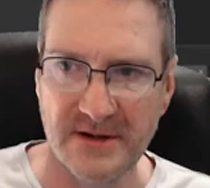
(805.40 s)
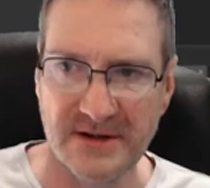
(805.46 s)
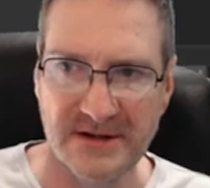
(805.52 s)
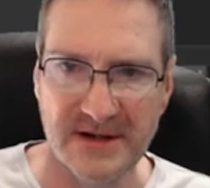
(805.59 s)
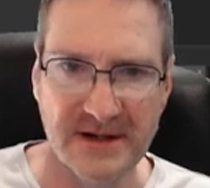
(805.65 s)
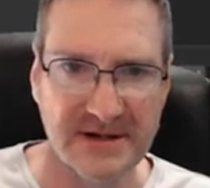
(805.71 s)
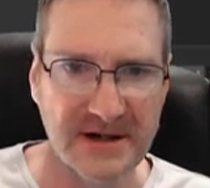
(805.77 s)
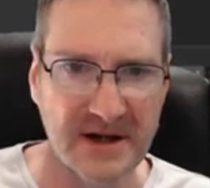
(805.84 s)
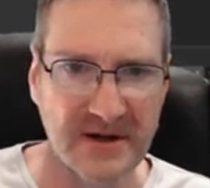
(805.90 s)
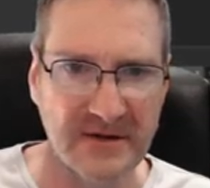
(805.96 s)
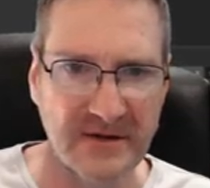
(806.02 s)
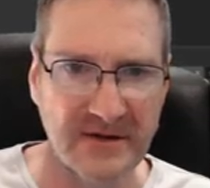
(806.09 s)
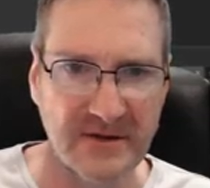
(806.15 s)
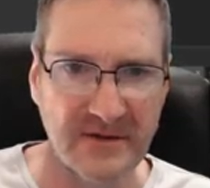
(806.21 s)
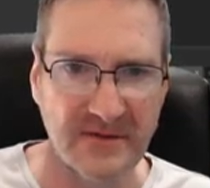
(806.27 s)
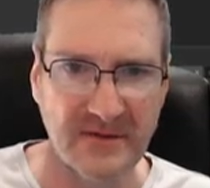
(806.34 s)
So I just need to go
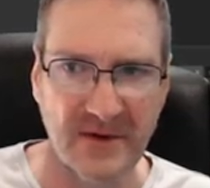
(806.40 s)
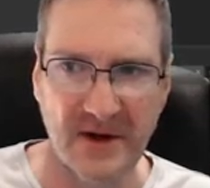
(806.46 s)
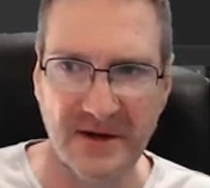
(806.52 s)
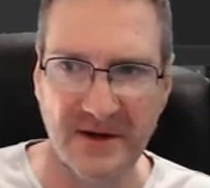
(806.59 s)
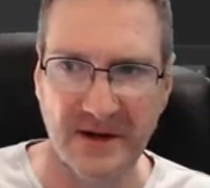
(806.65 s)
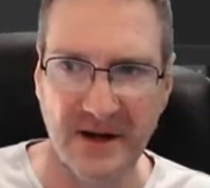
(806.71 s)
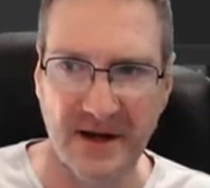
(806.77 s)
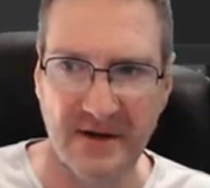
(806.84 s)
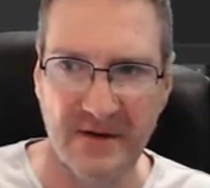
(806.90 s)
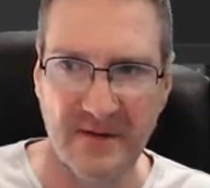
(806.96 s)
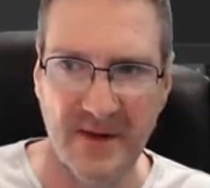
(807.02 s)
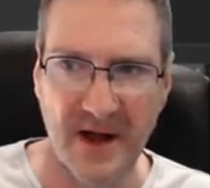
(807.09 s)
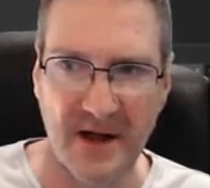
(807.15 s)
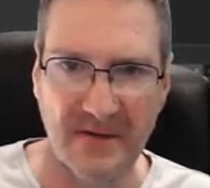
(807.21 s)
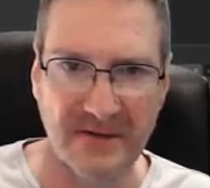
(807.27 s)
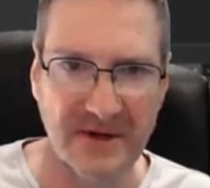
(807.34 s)
through and find the layer
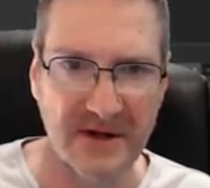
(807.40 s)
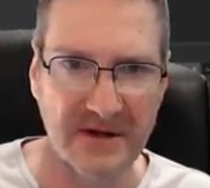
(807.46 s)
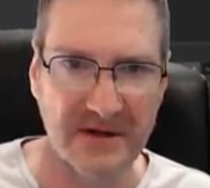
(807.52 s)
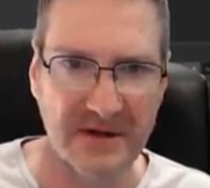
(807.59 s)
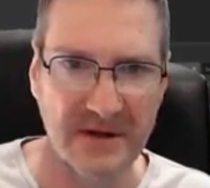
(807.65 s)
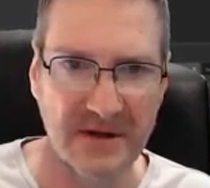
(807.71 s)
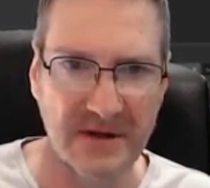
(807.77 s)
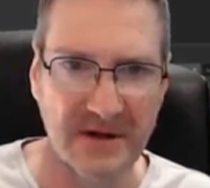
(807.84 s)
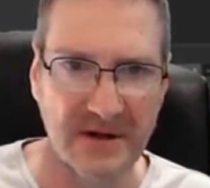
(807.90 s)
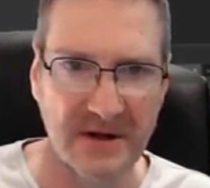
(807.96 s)
I'm after.